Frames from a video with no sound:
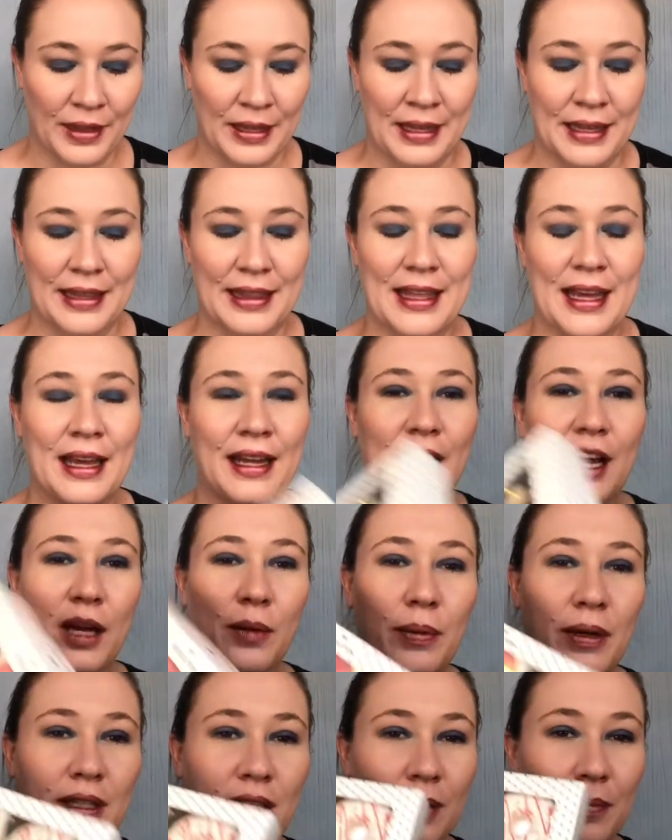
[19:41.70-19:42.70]
Then I
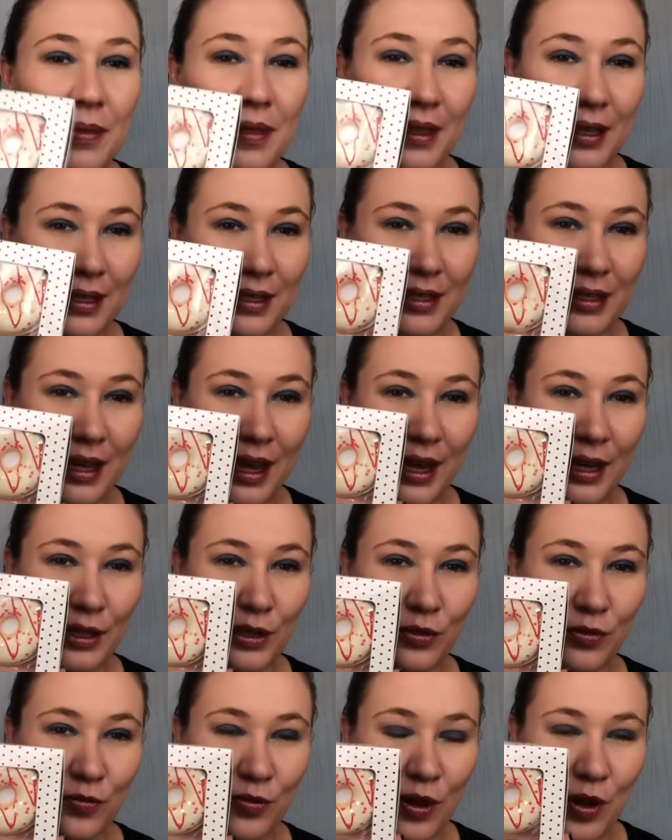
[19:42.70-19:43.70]
picked up this set
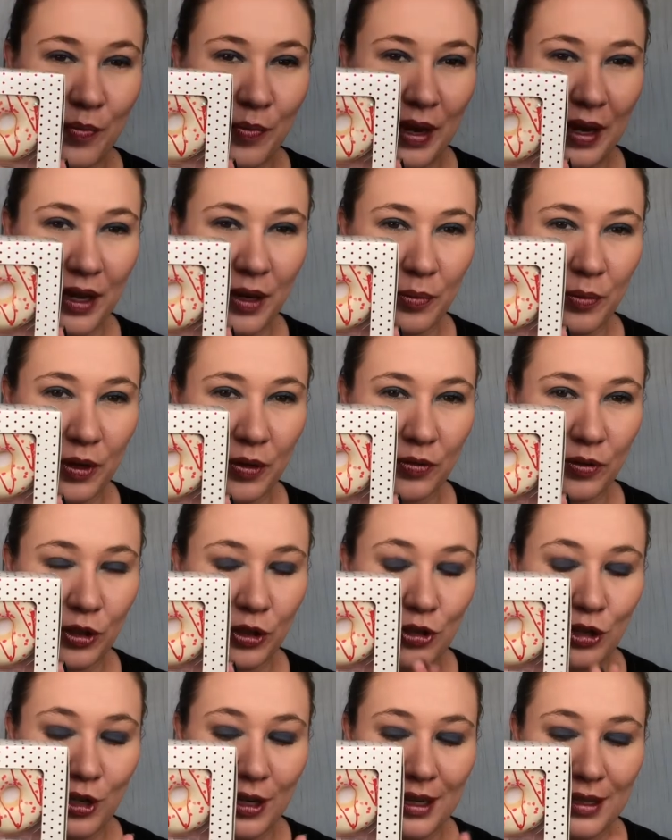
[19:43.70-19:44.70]
from Makeup
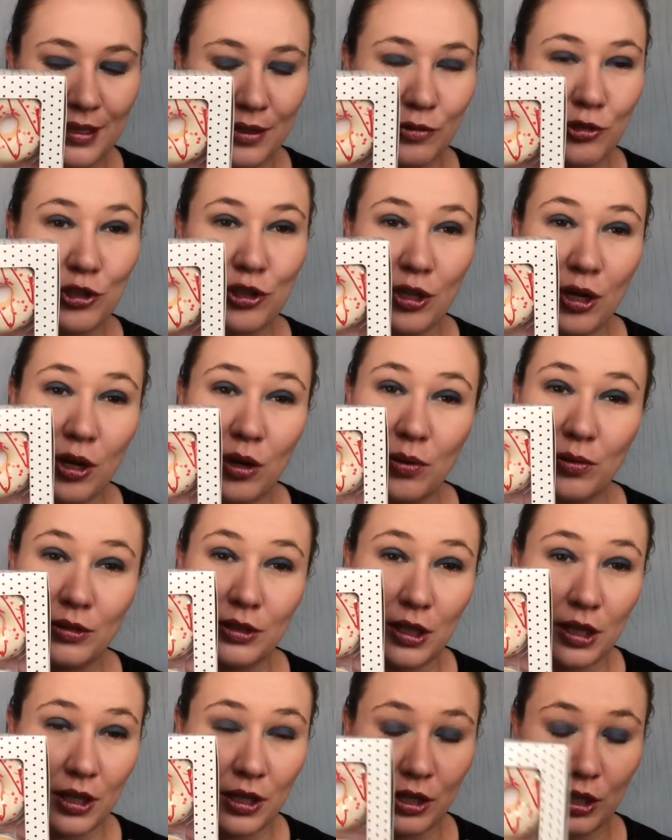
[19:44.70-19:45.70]
Revolution because it was so
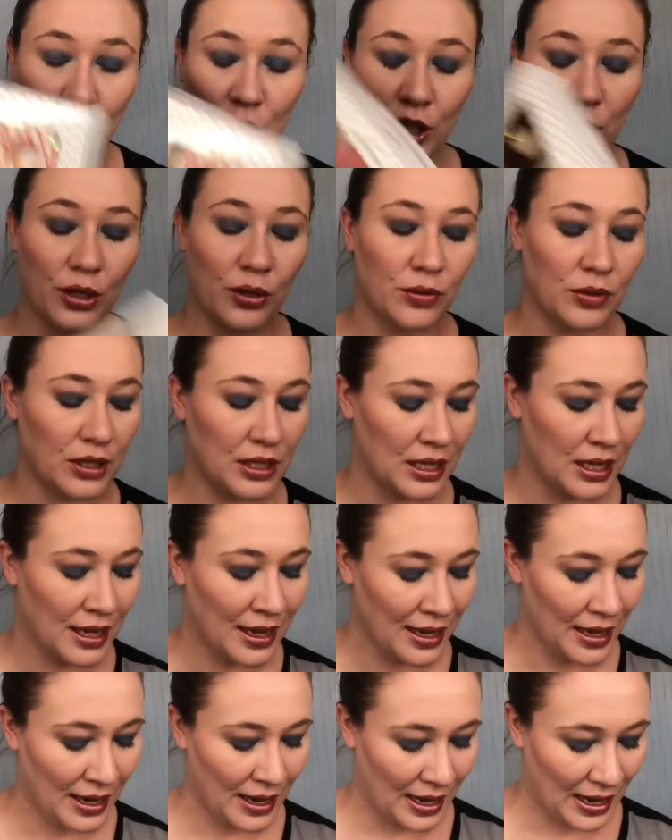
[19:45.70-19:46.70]
darn cute.
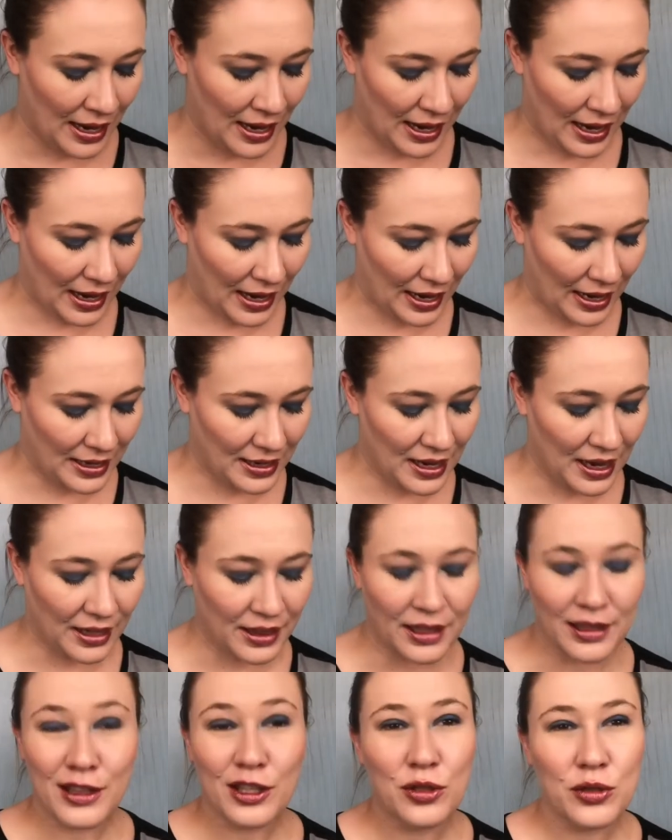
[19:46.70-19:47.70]
And I
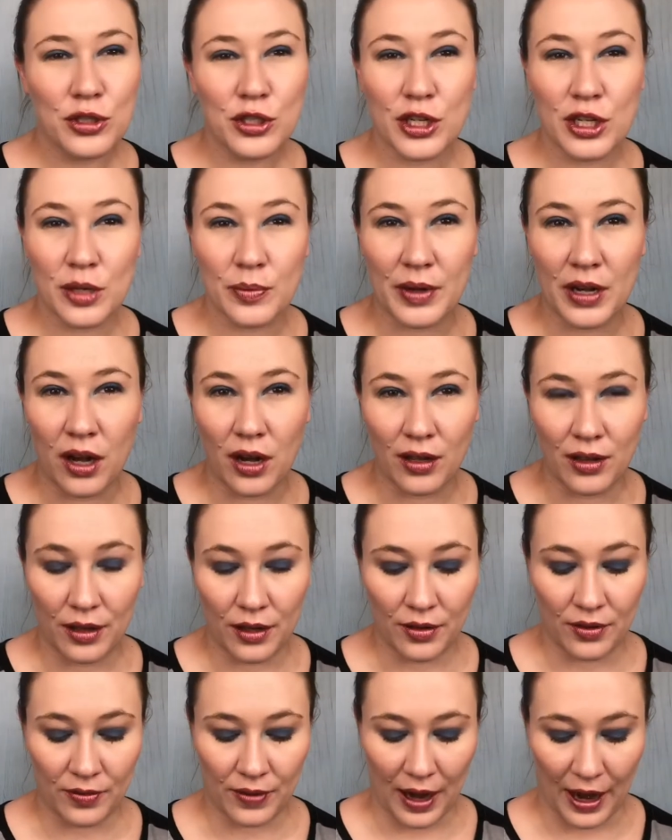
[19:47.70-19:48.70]
thought this was going to be all
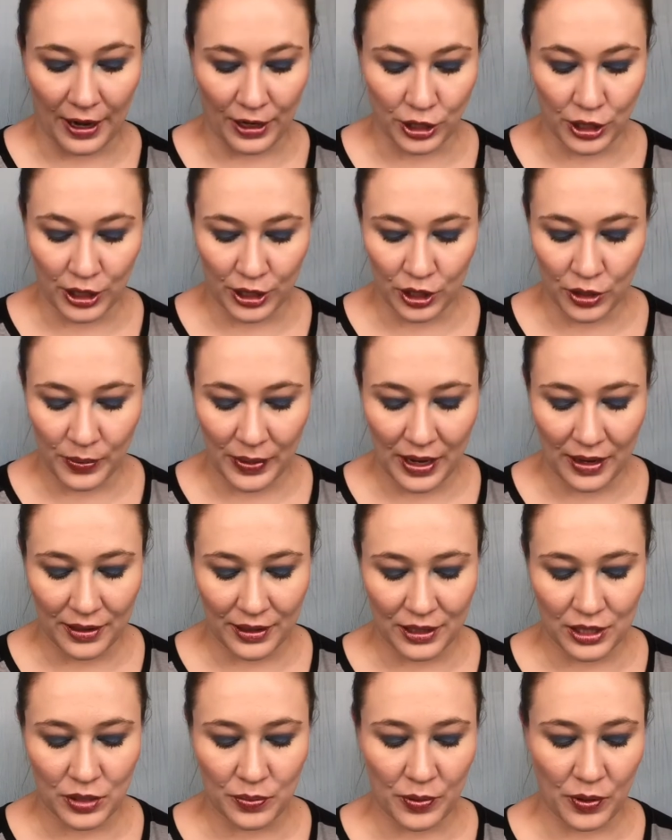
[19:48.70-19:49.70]
of eyeshadow
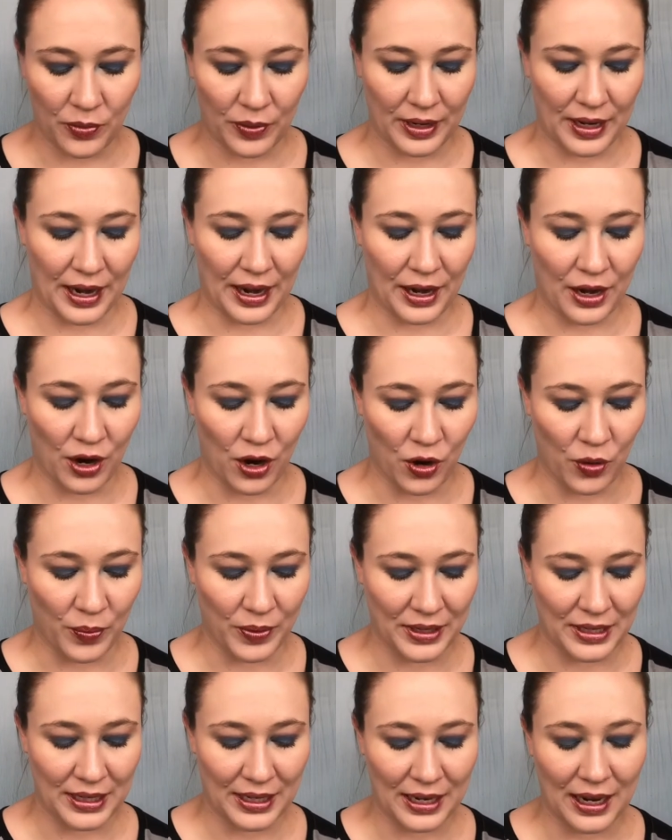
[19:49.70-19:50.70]
palettes, but when I
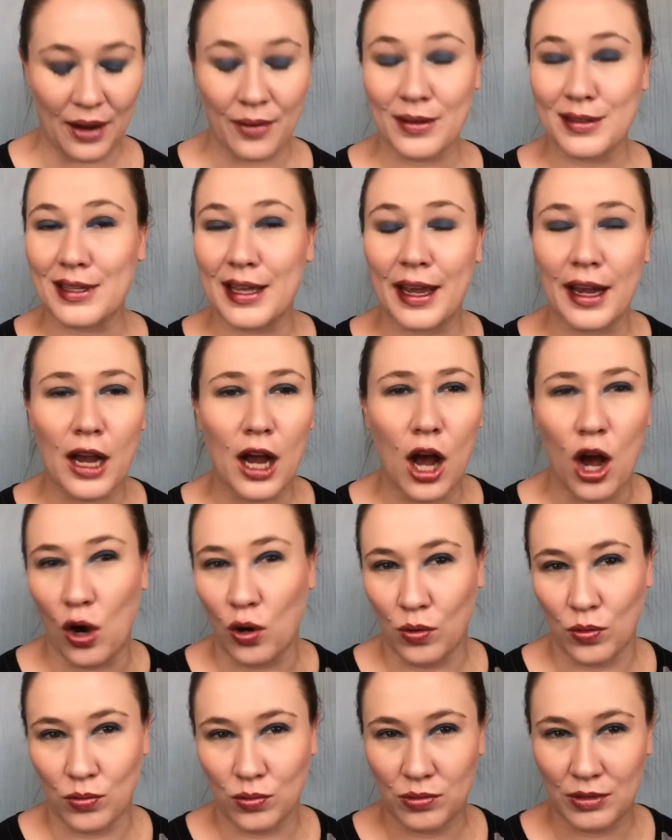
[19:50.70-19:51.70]
opened it, I was like,
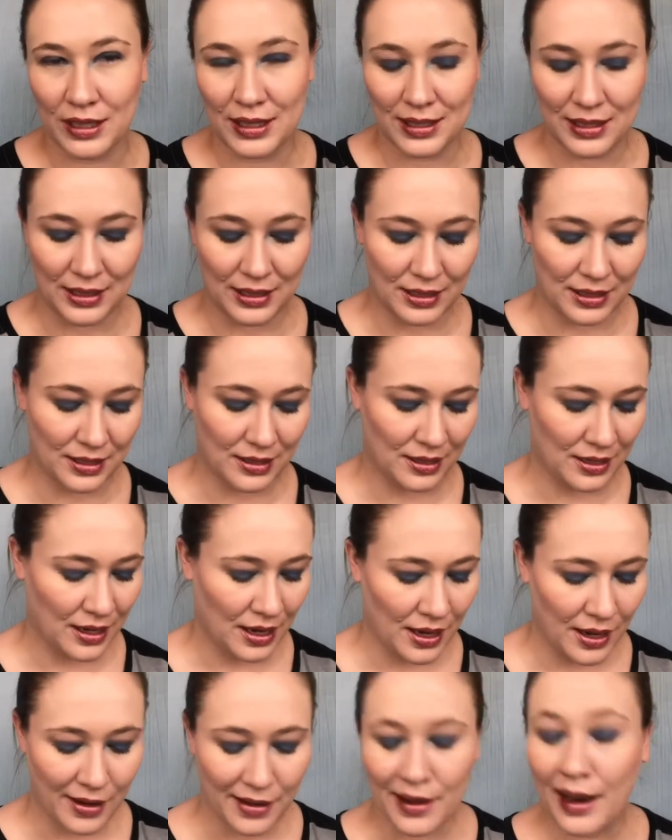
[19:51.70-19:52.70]
oh, this is
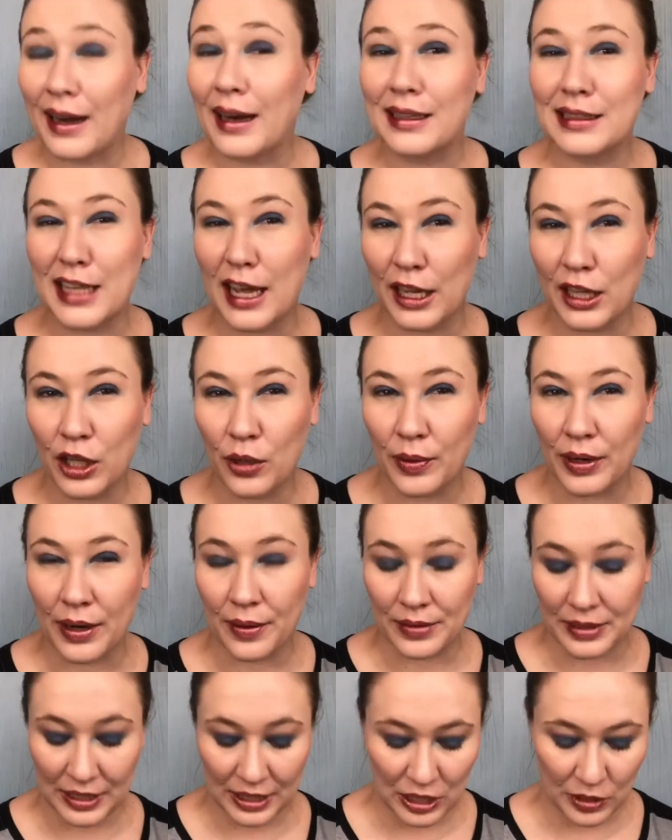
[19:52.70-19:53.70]
not exactly what I
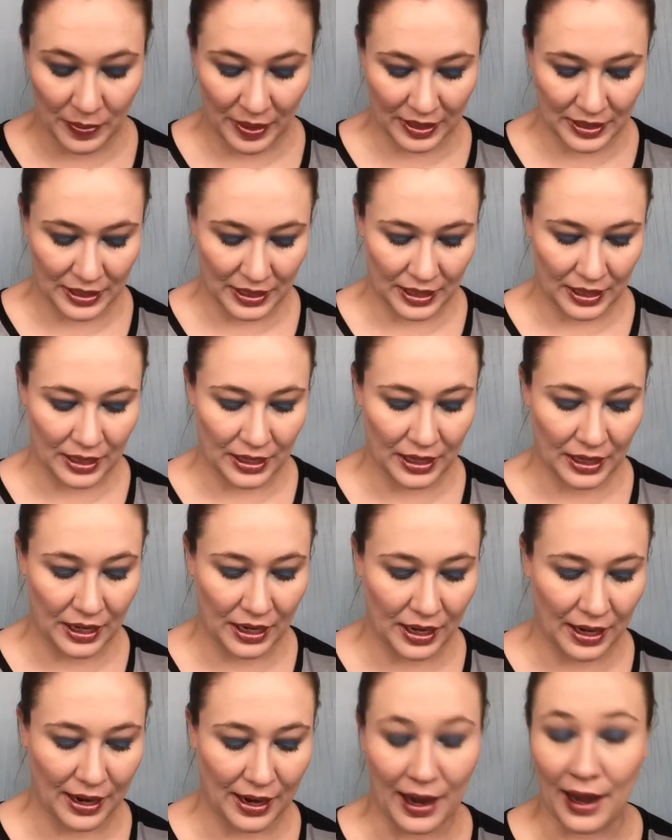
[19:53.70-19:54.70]
was expecting
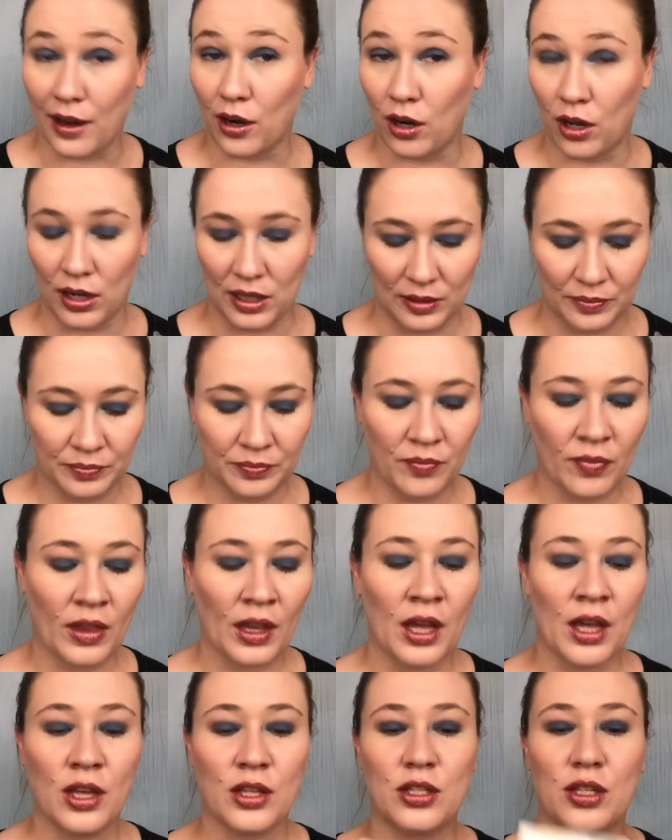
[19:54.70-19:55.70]
at all.
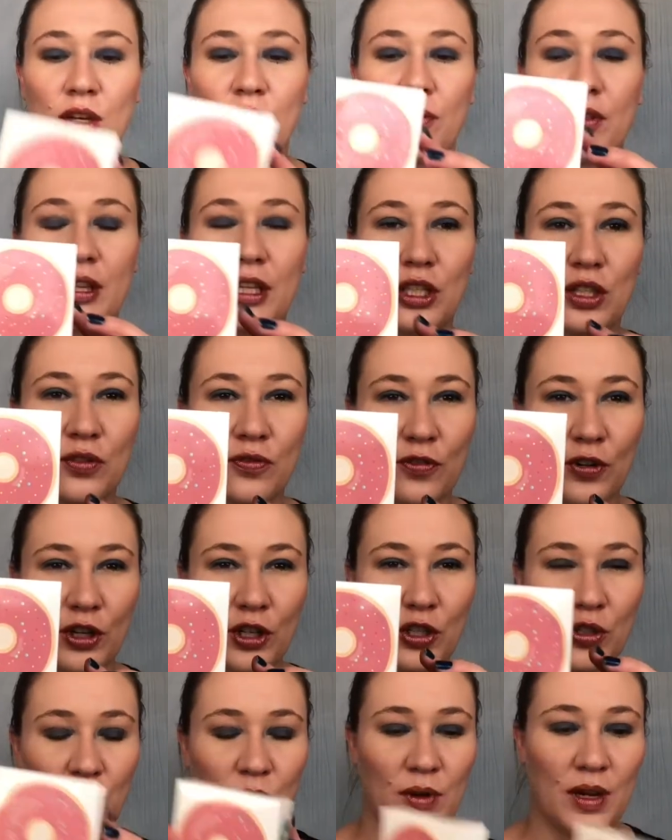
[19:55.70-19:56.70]
So this
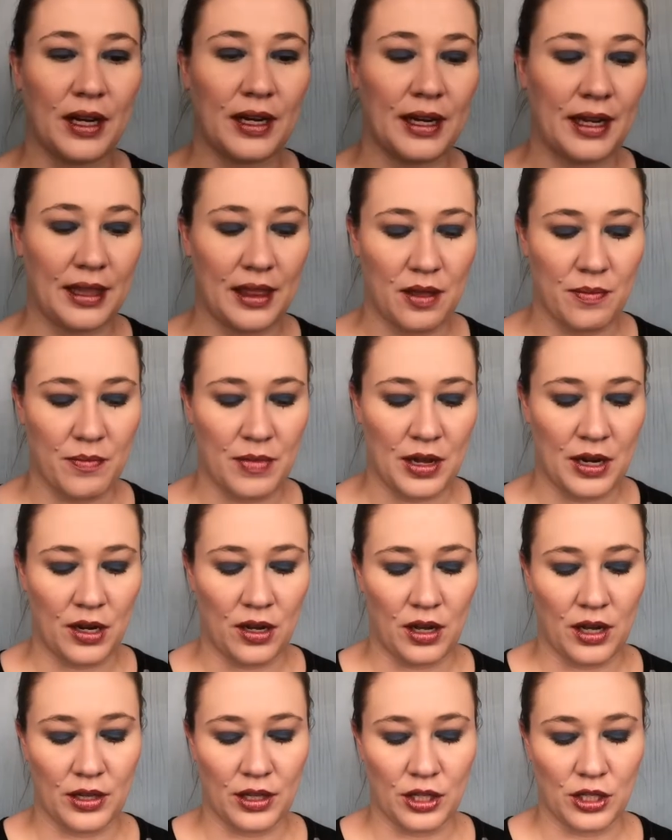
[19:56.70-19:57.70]
first one in the middle
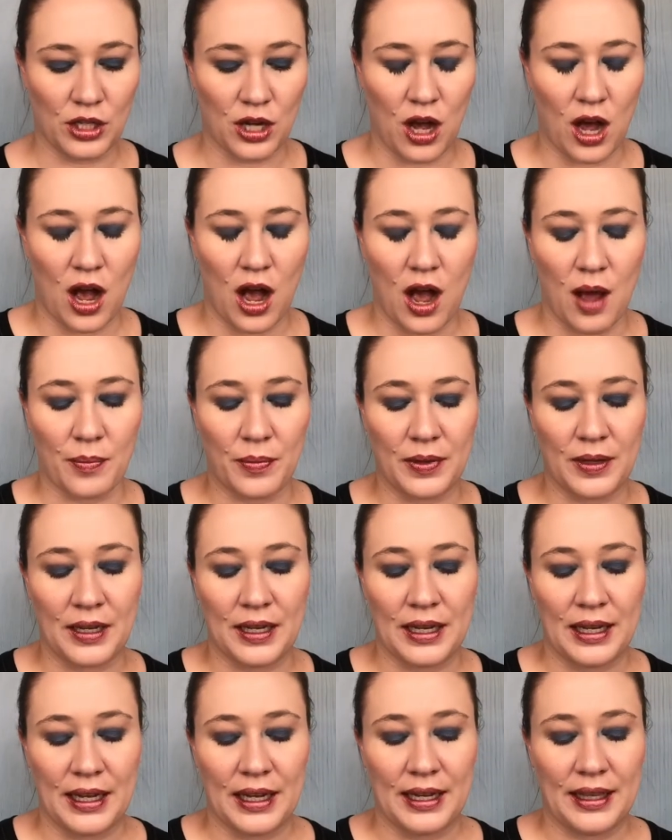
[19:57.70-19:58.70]
on the top,
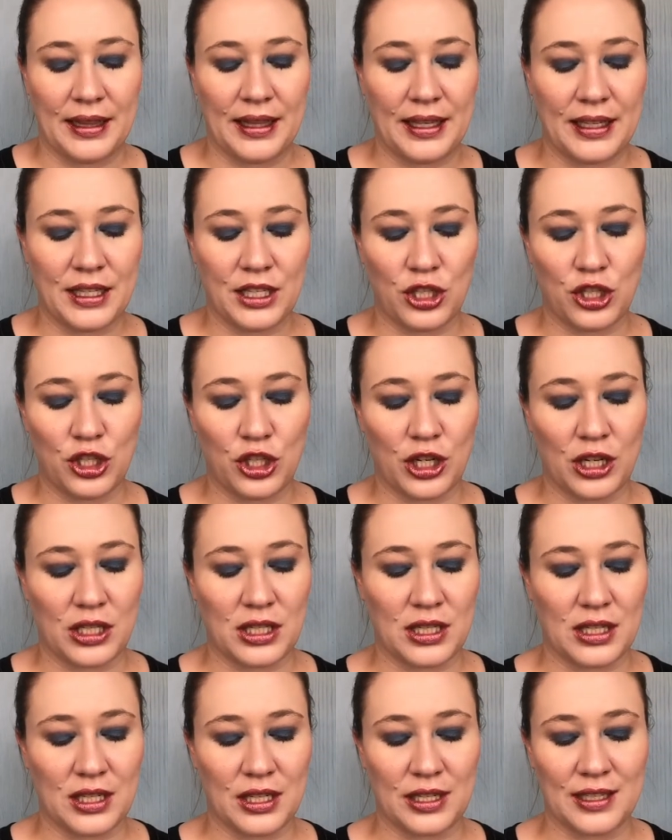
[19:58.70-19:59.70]
this is just